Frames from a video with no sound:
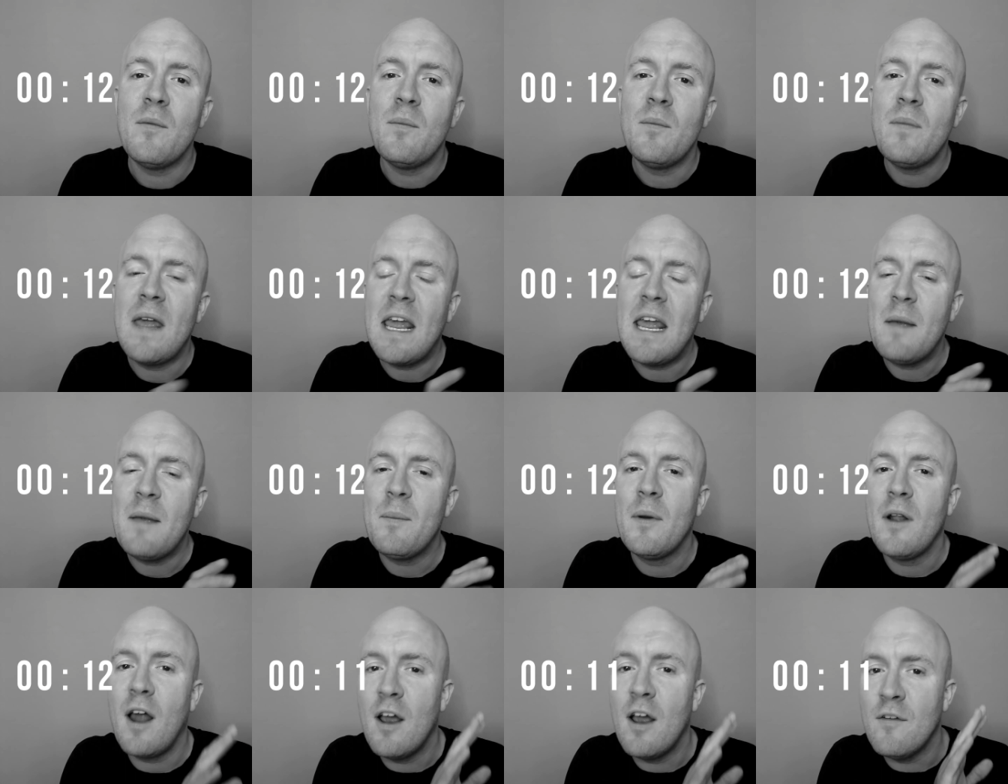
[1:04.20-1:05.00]
the
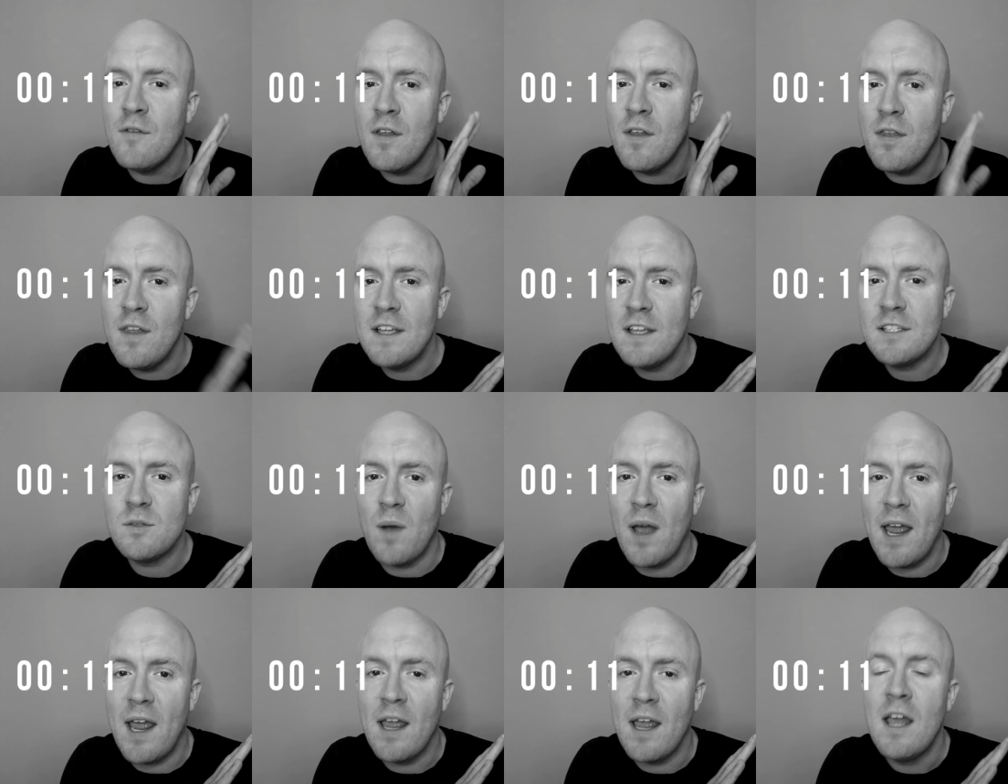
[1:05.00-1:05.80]
people over this
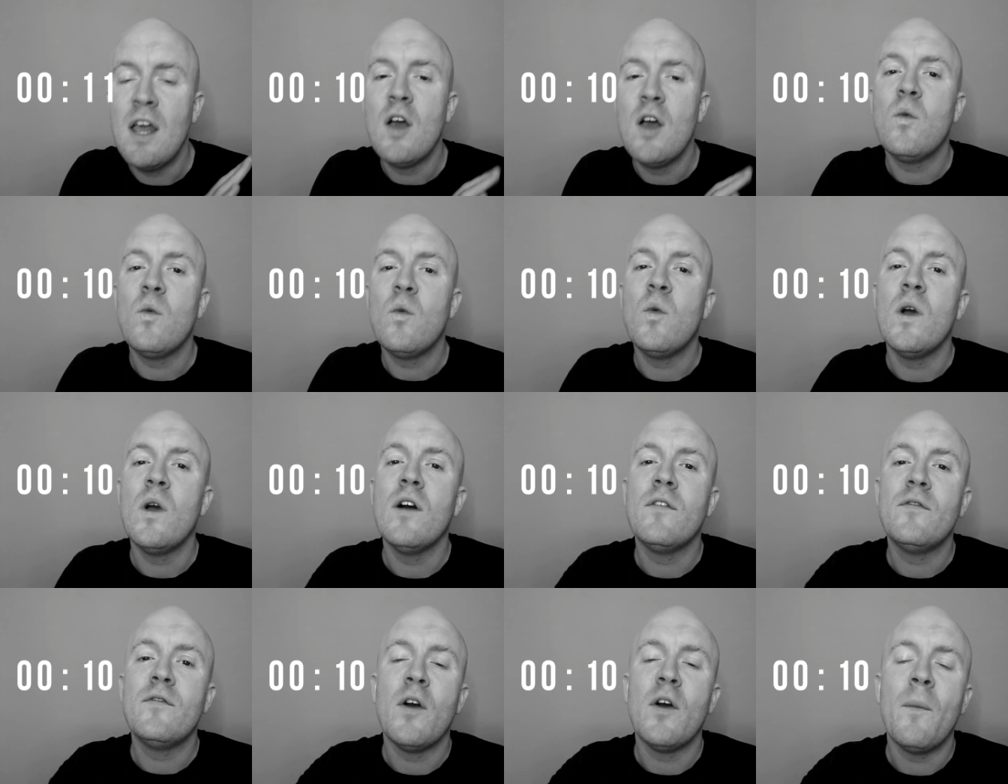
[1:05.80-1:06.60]
way will
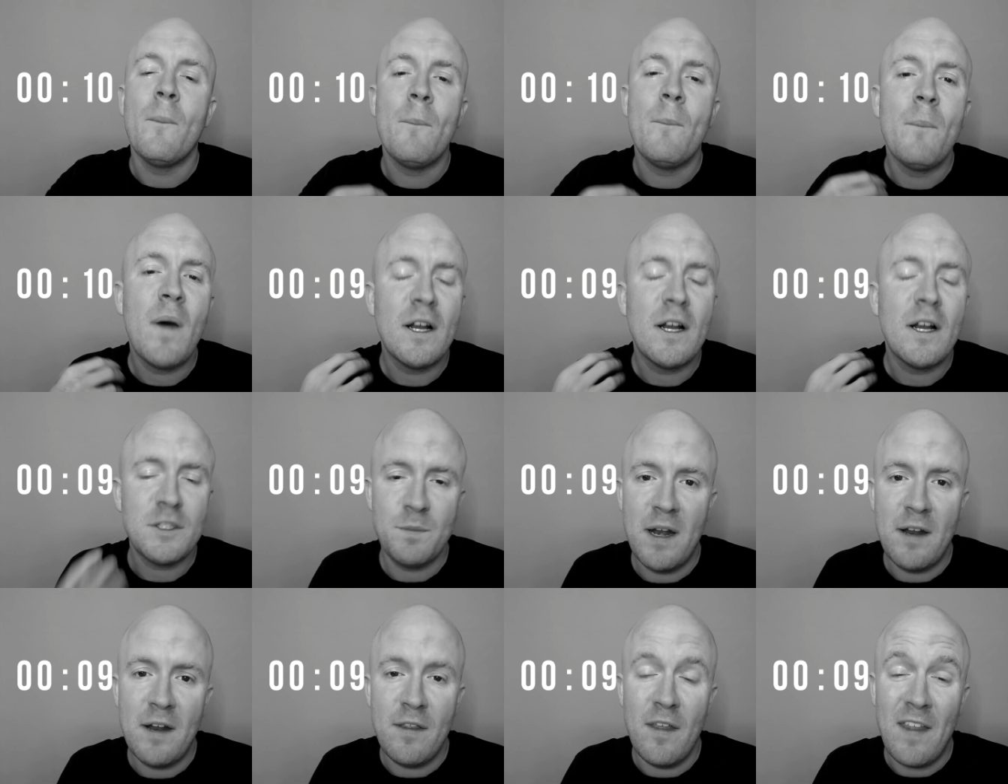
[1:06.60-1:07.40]
feel much
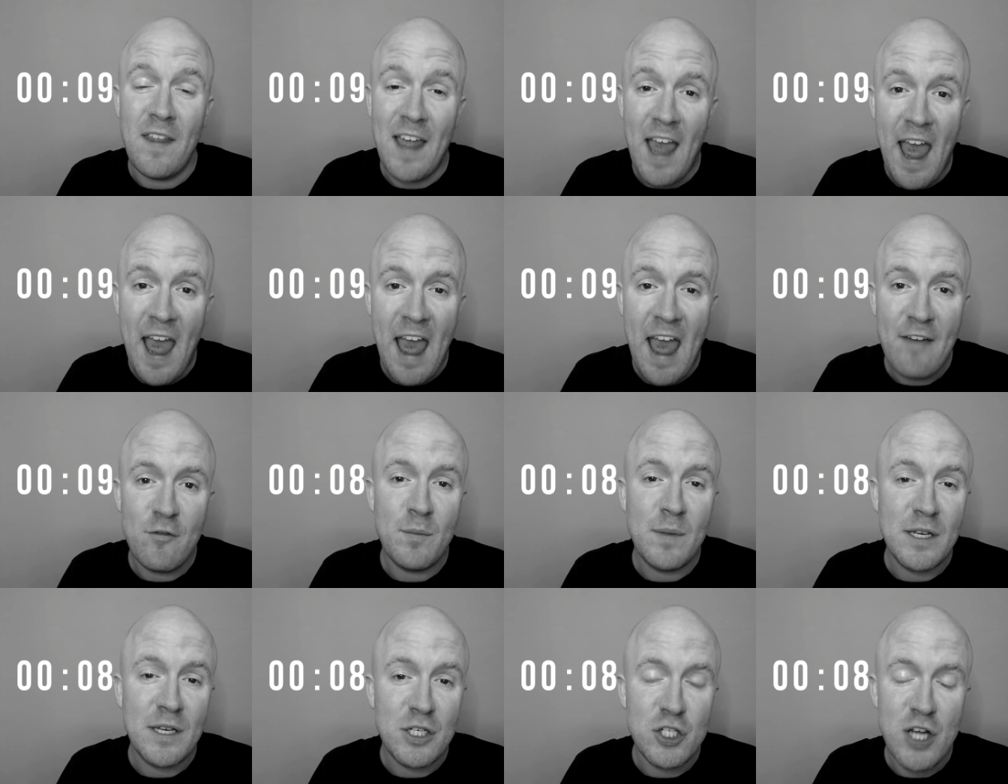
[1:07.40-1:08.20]
better that they haven't
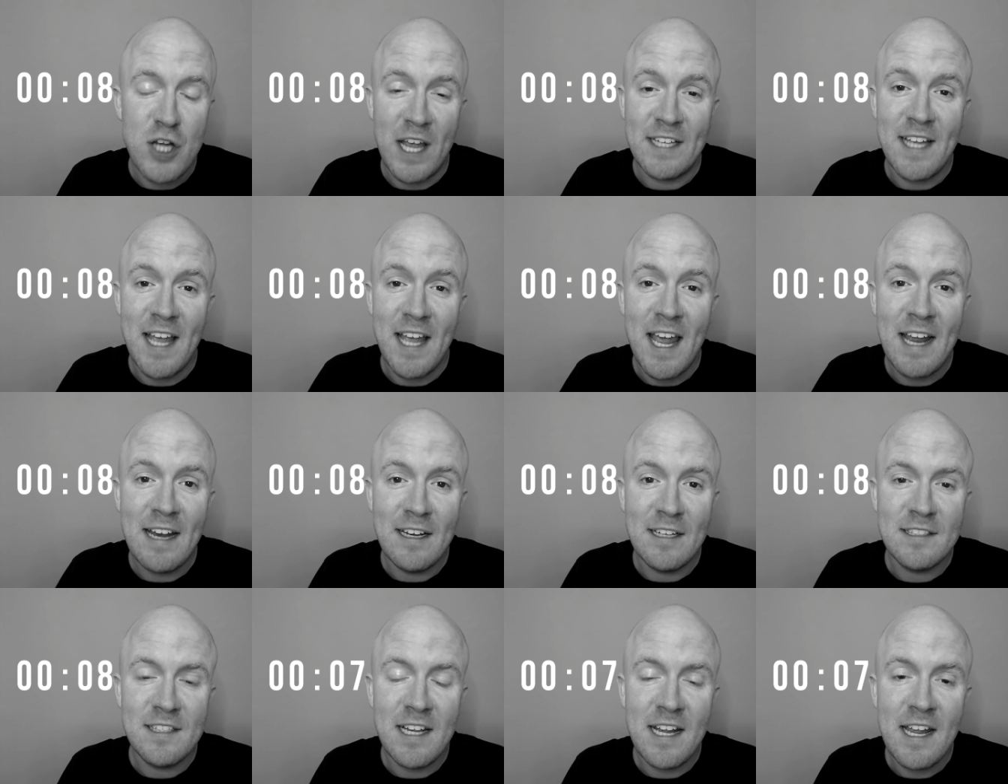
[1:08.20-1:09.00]
been chased
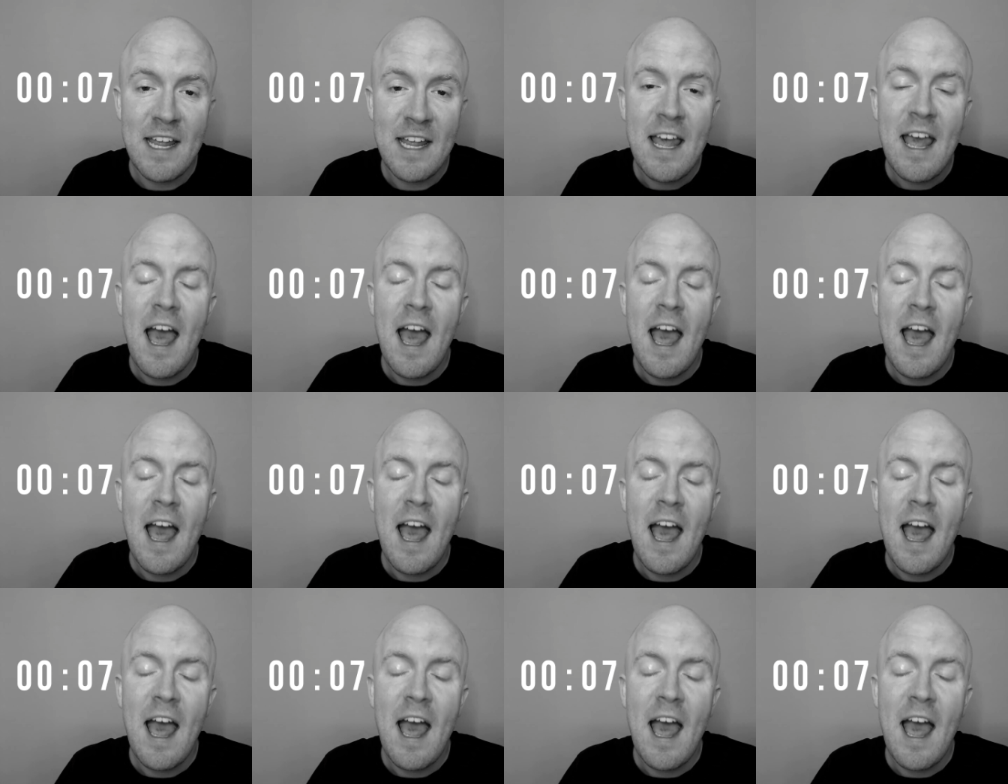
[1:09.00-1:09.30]
endlessly.